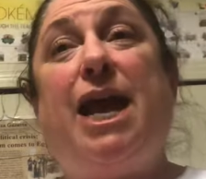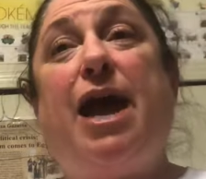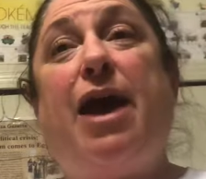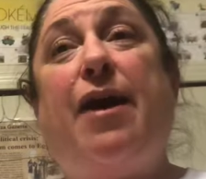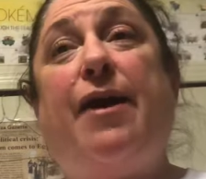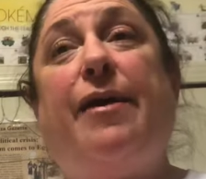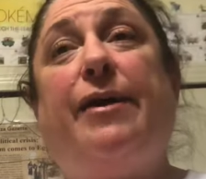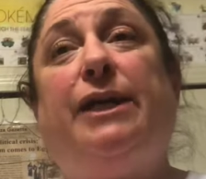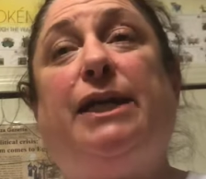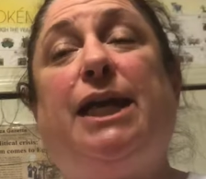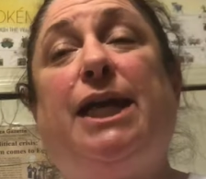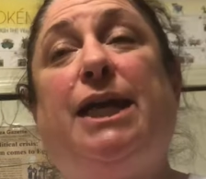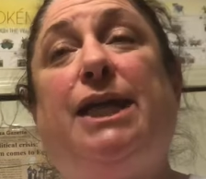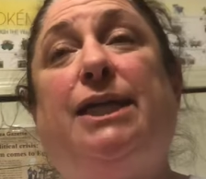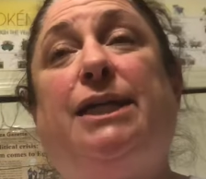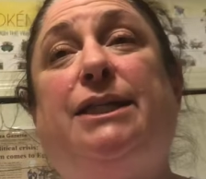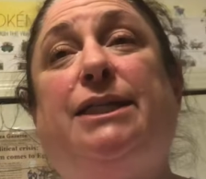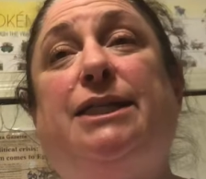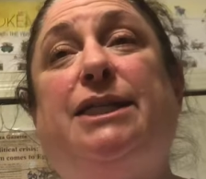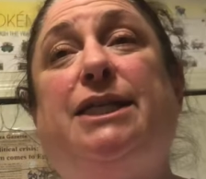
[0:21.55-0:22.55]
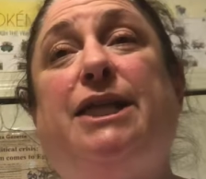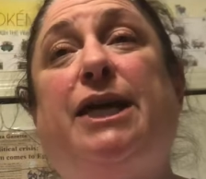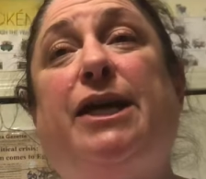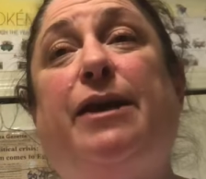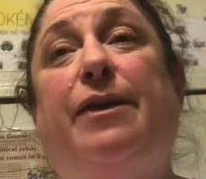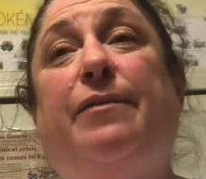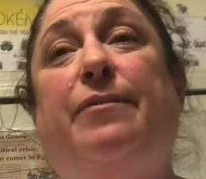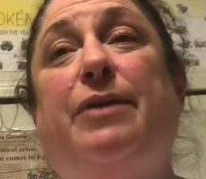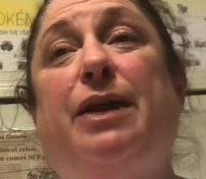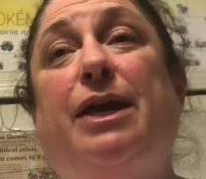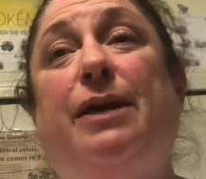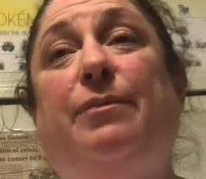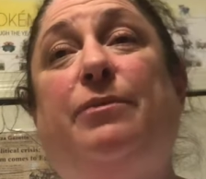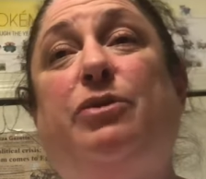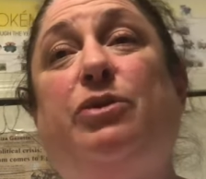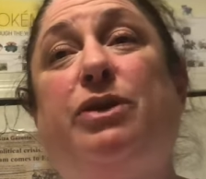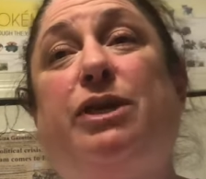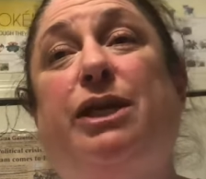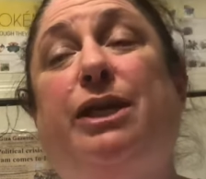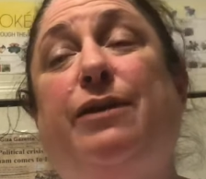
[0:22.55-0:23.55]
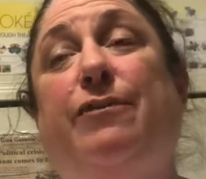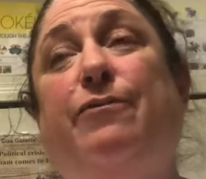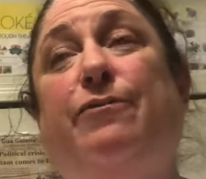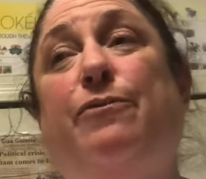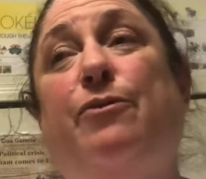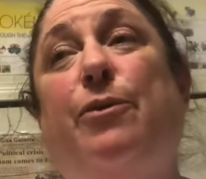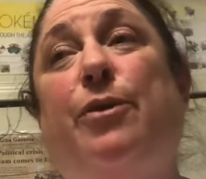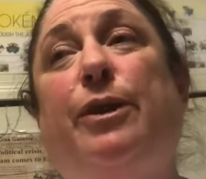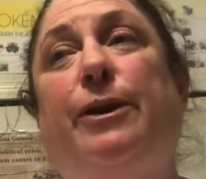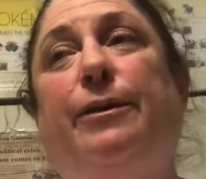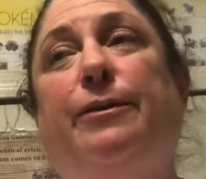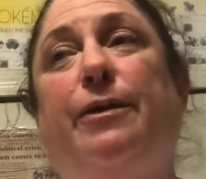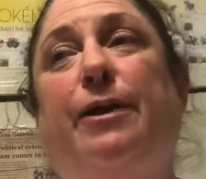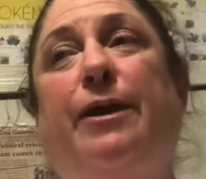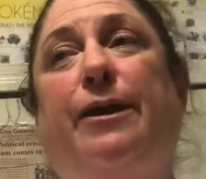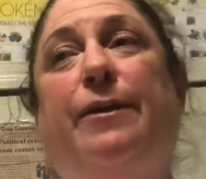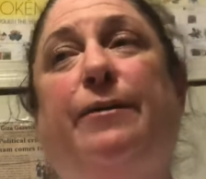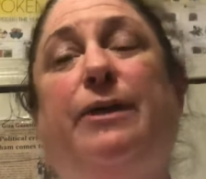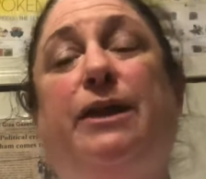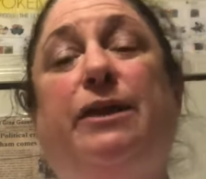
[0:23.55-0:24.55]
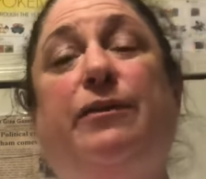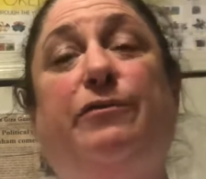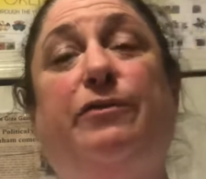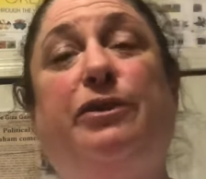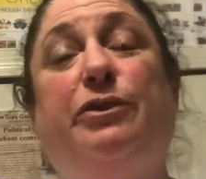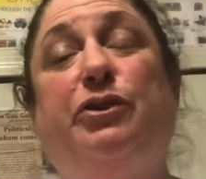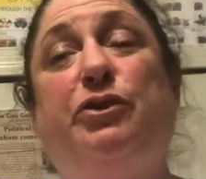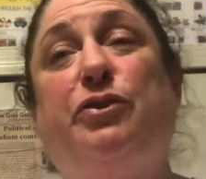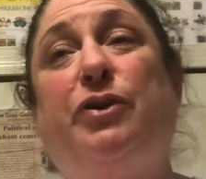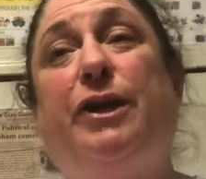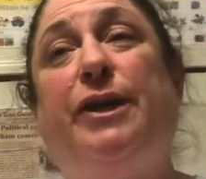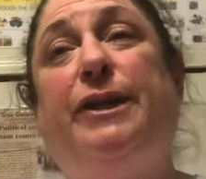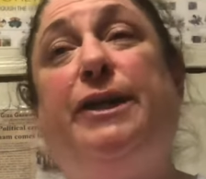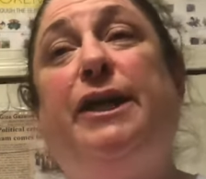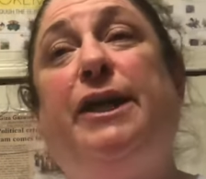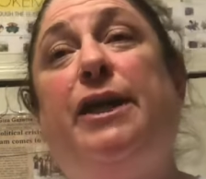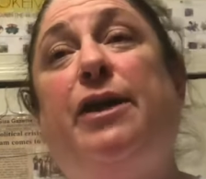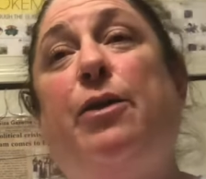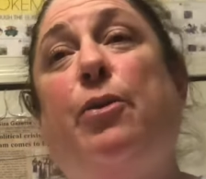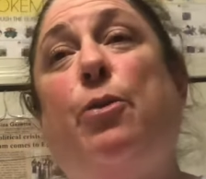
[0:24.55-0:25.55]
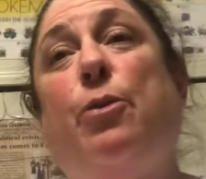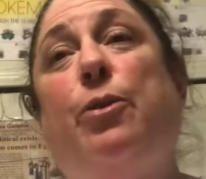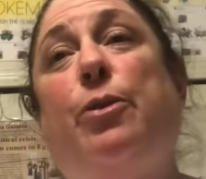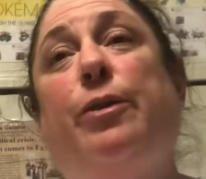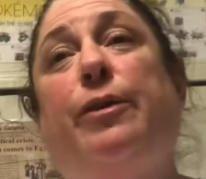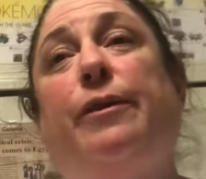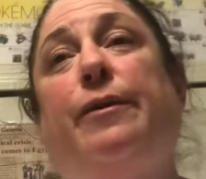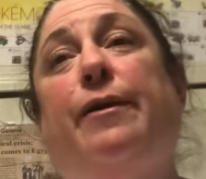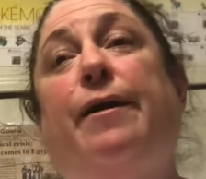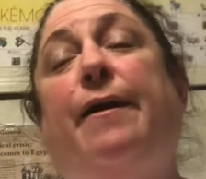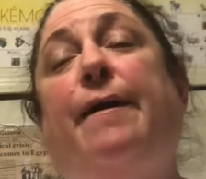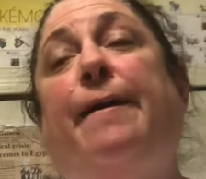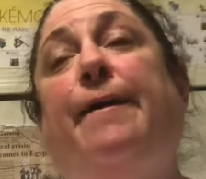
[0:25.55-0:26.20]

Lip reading: And I'm looking for infiltrate or